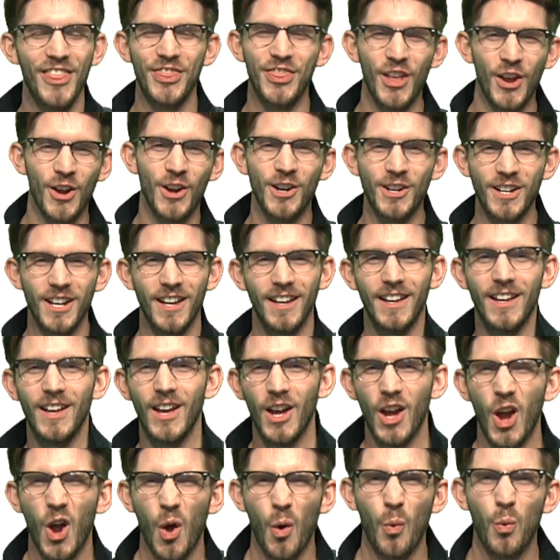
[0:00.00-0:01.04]
Third,
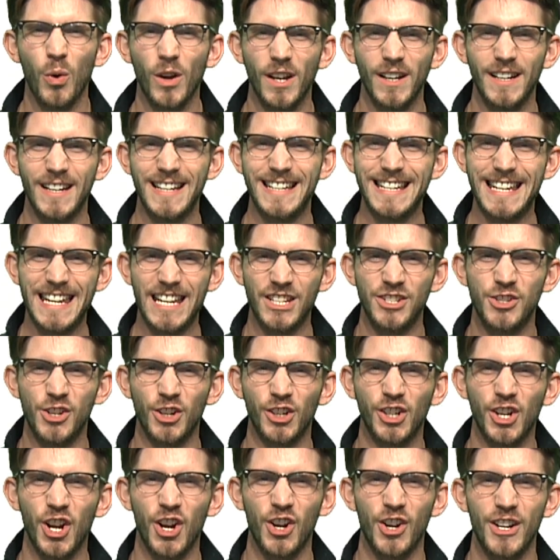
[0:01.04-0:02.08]
we're gonna need your
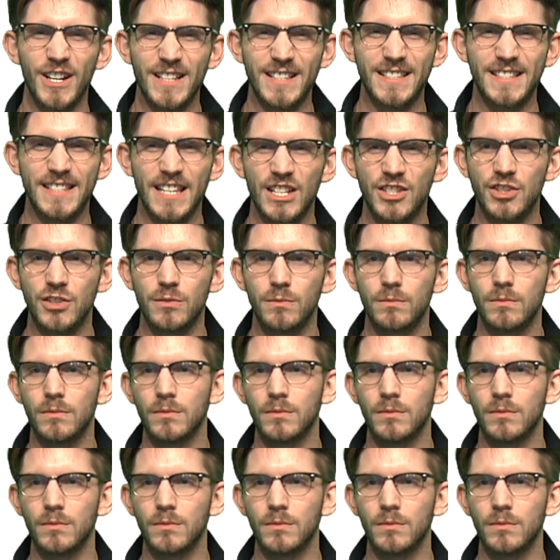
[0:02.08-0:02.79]
current situation.